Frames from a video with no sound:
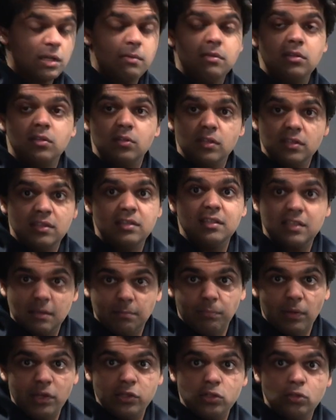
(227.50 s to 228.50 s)
and this
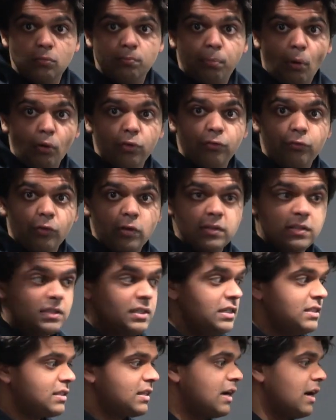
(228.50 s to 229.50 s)
applies to both front
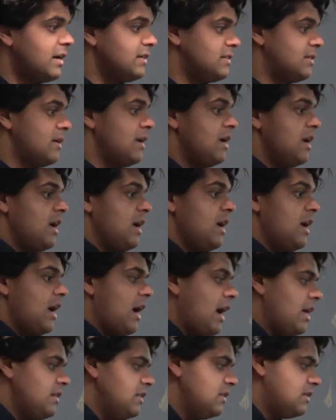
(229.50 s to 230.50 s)
seats, guys.
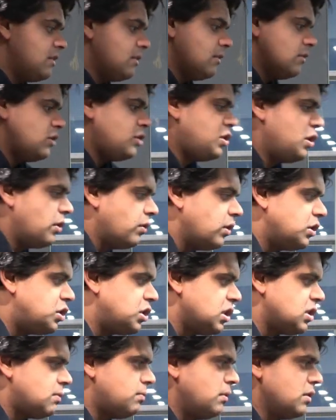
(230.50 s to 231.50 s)
And steering
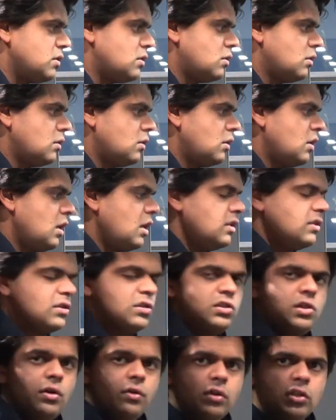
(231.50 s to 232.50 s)
adjustments. The
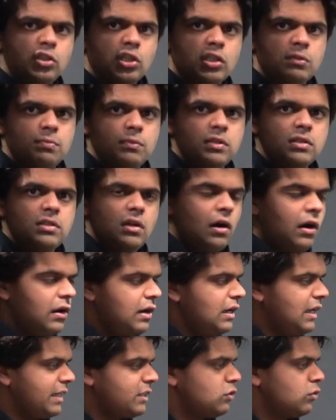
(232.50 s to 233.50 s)
steering adjustments are
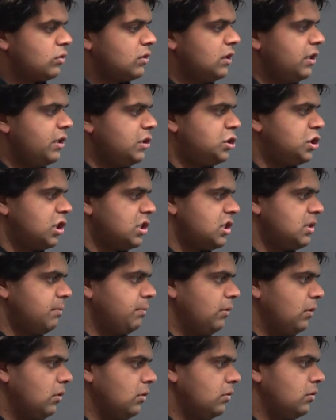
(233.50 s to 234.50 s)
electrically
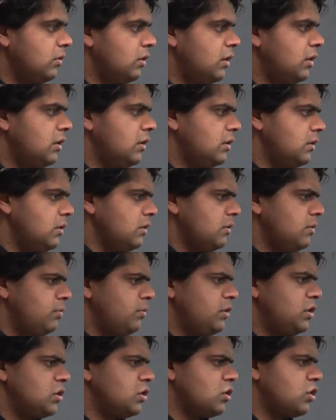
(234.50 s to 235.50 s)
adjustable,
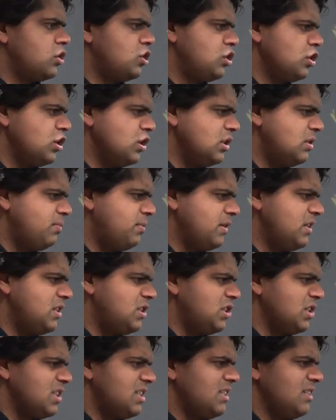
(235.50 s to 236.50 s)
which is good, but
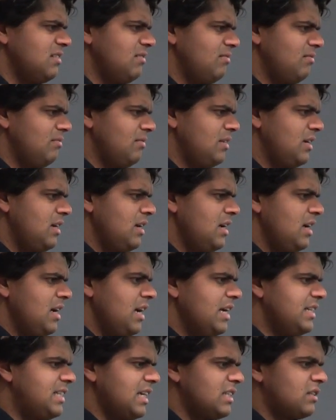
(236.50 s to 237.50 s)

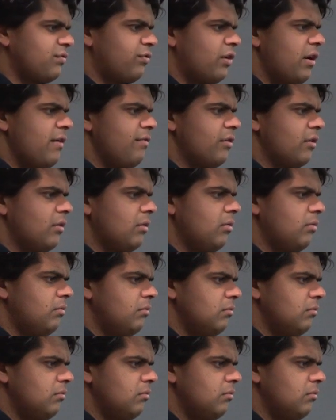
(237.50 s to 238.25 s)
it takes forever.